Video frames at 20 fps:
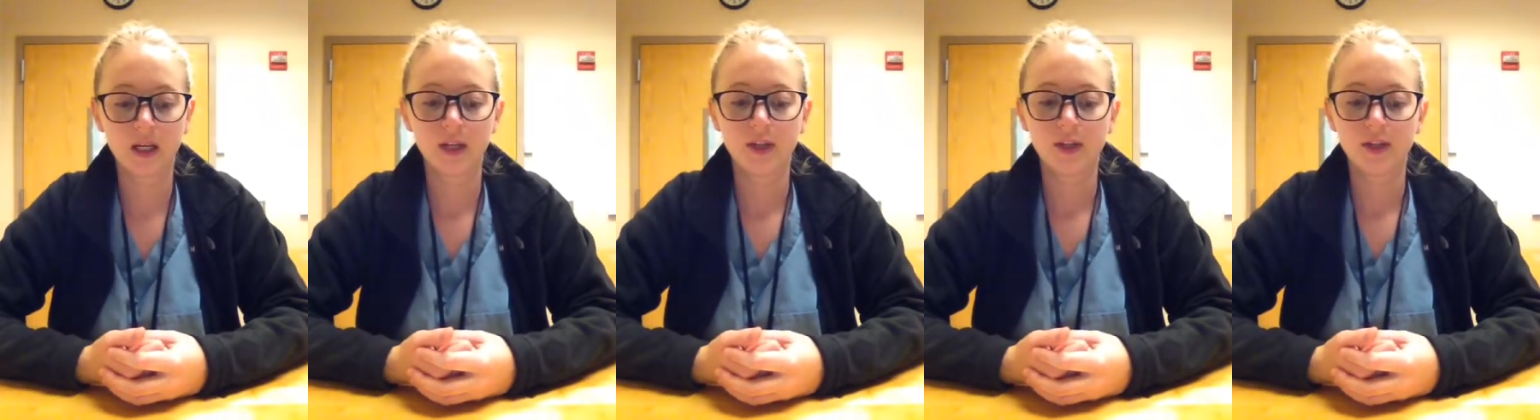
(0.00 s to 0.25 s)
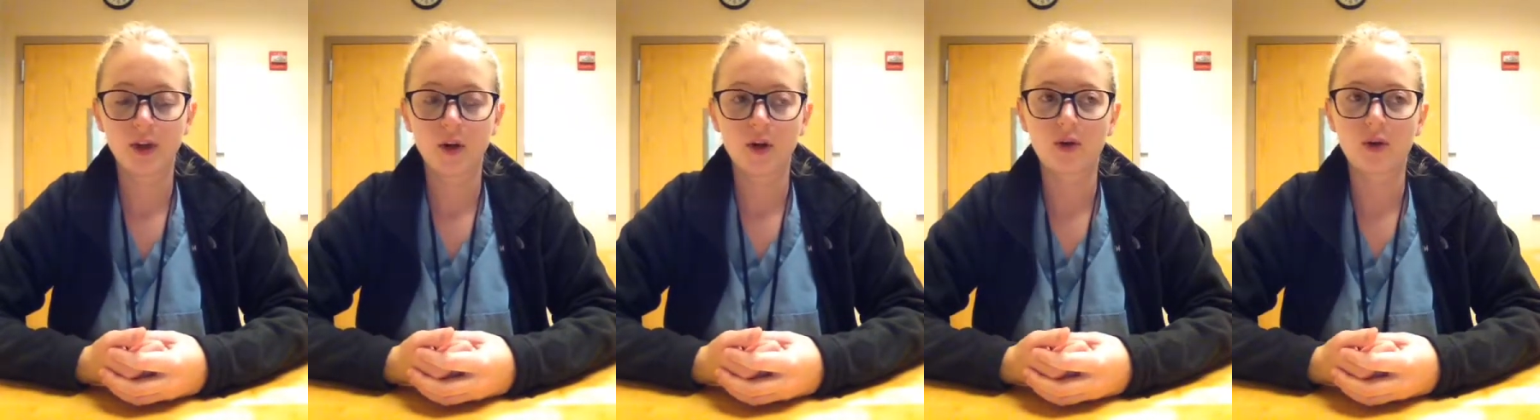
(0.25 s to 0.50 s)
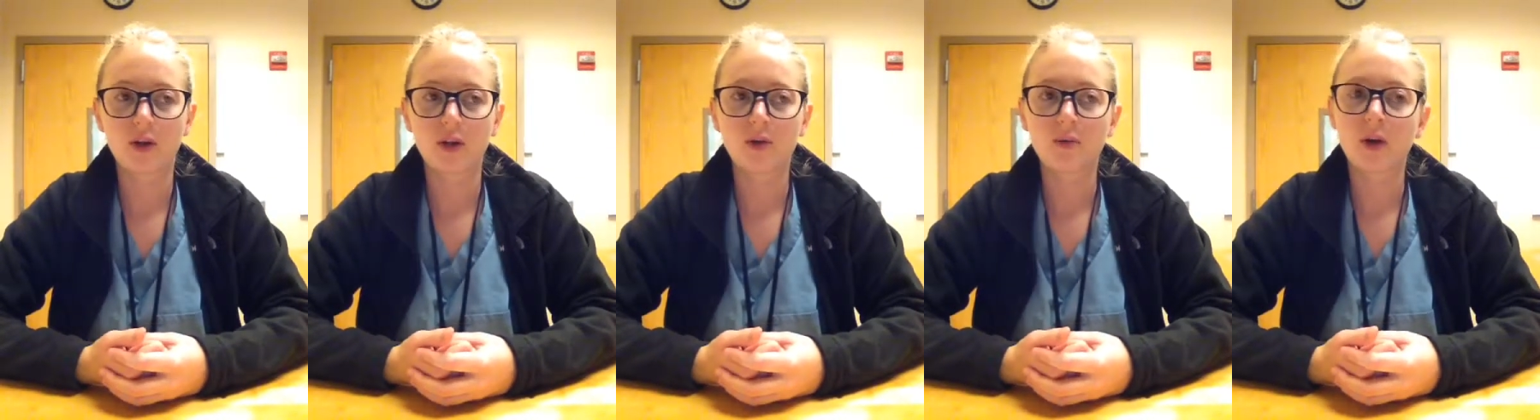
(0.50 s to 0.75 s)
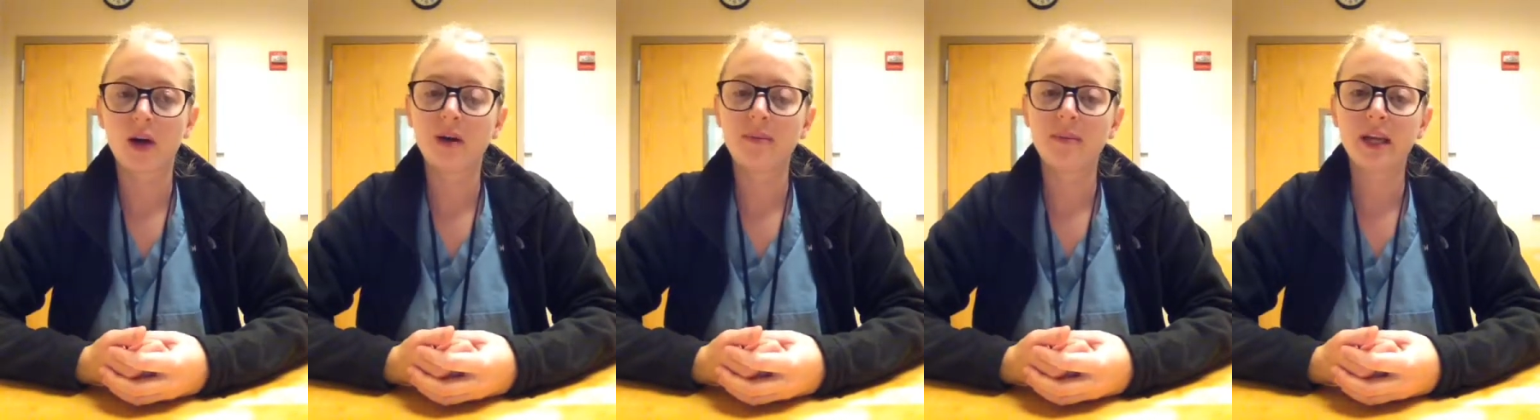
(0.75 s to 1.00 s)
So you
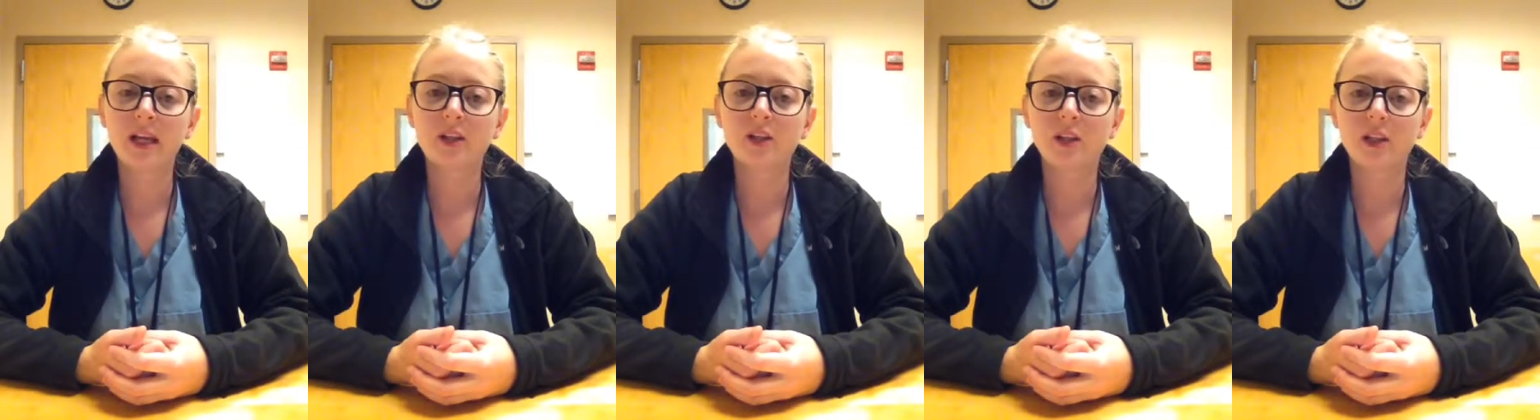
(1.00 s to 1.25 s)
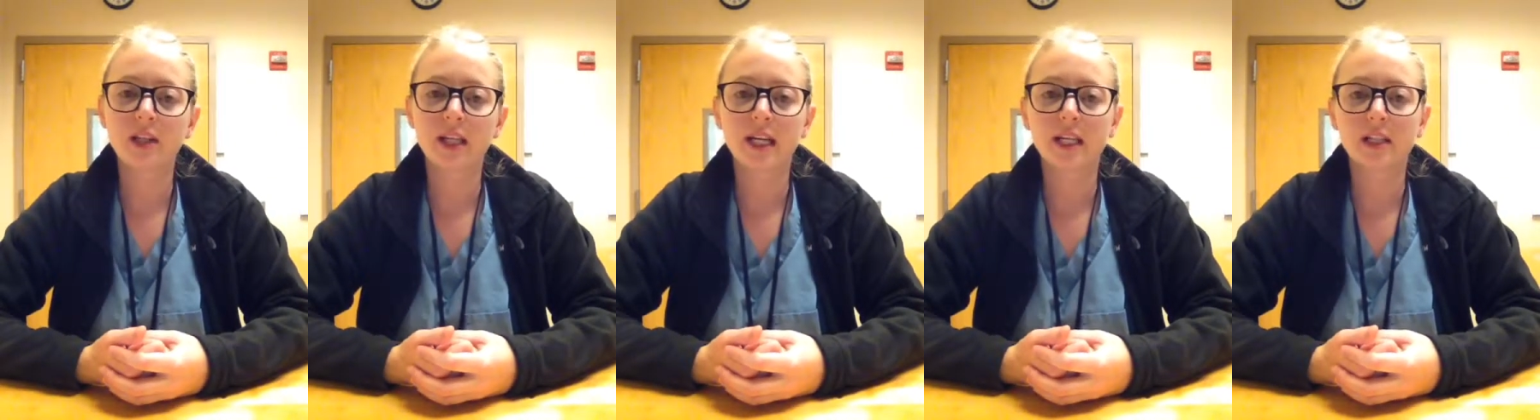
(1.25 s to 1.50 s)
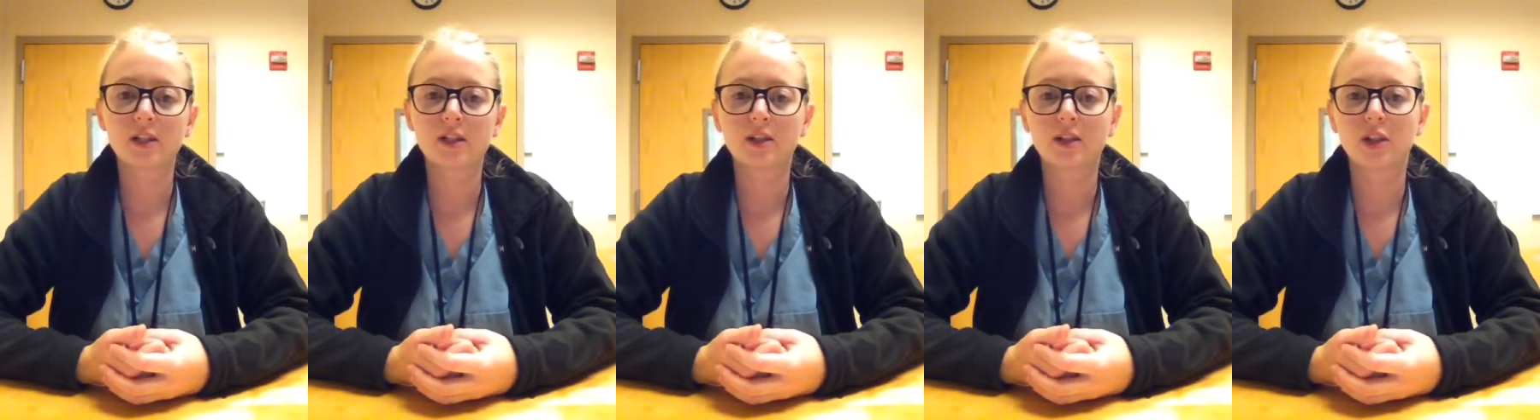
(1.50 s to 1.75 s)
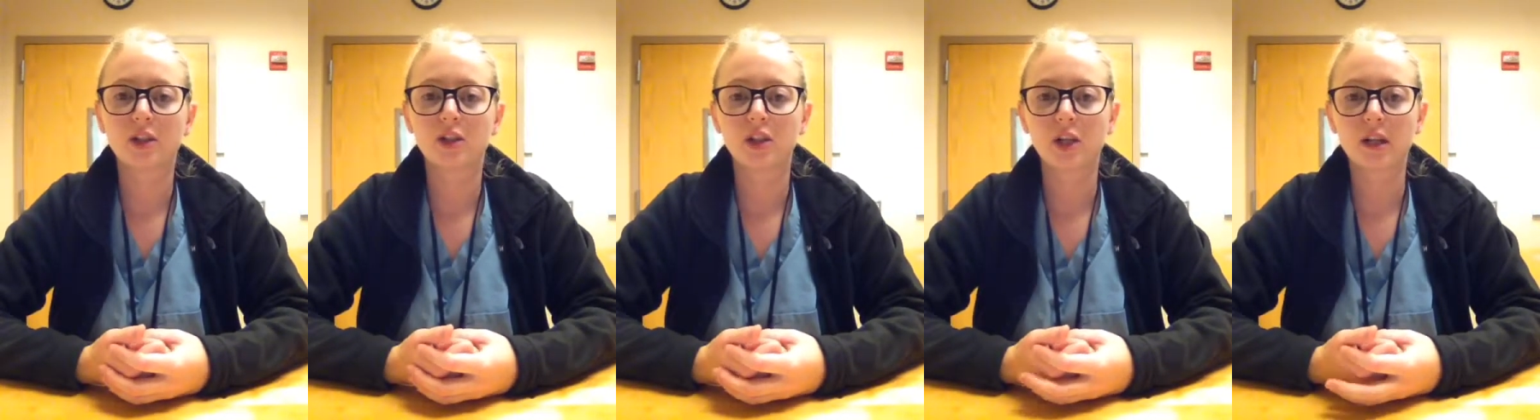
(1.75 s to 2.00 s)
want to make sure that it's
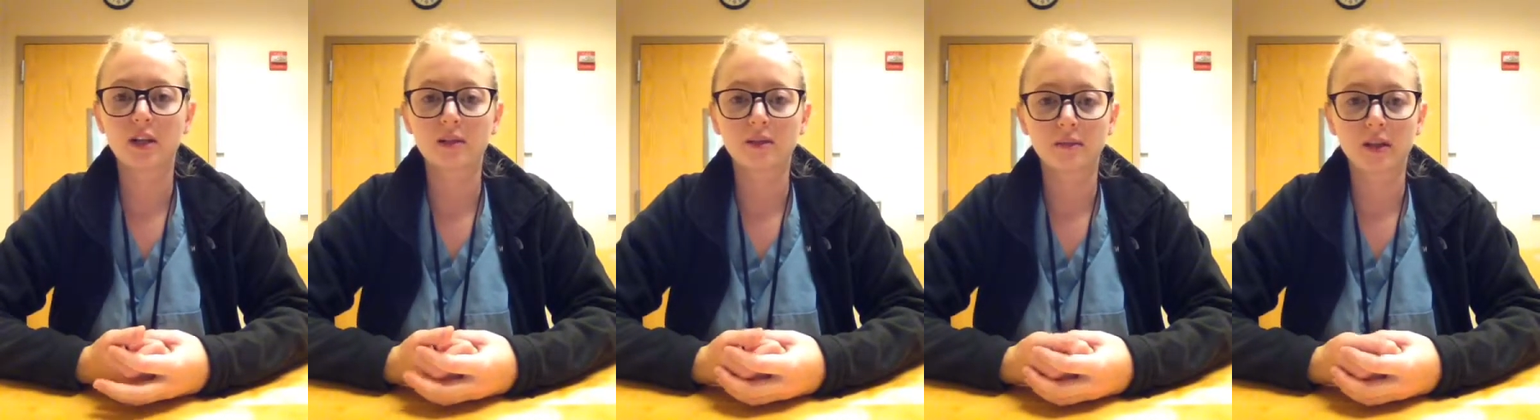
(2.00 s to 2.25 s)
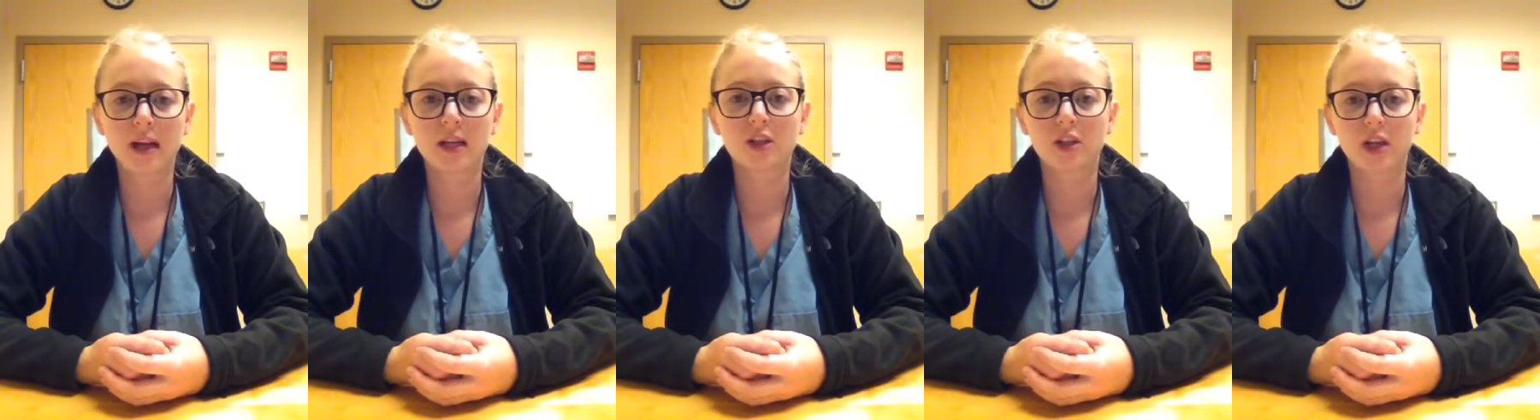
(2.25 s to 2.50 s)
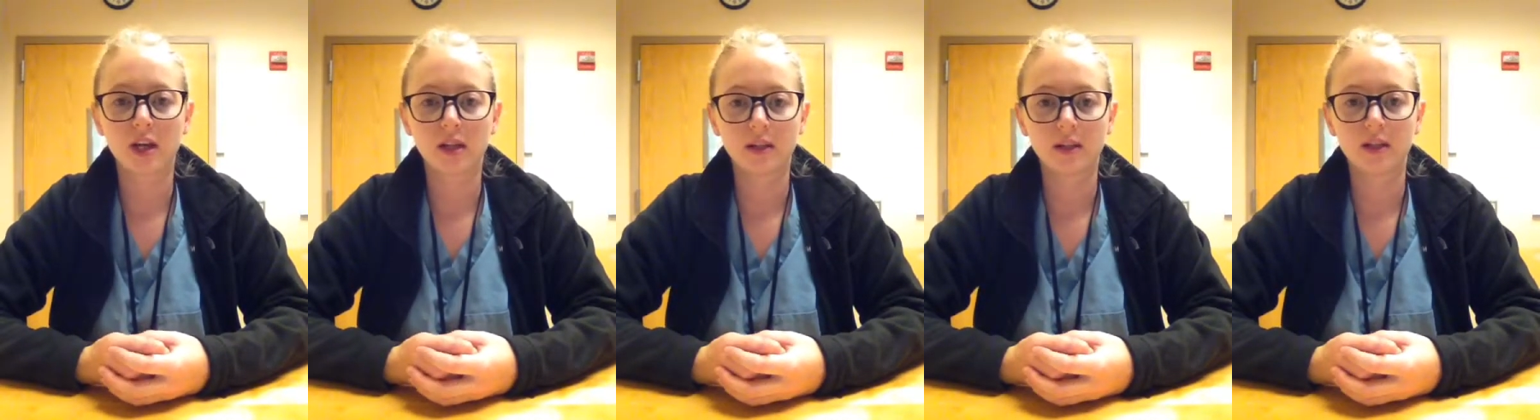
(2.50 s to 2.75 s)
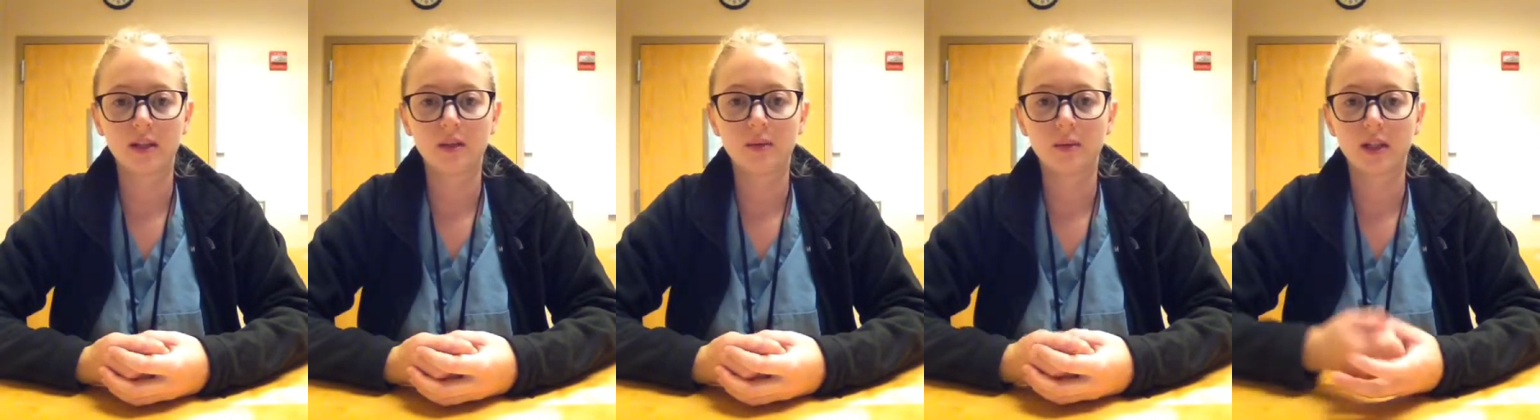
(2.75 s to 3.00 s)
the just right challenge.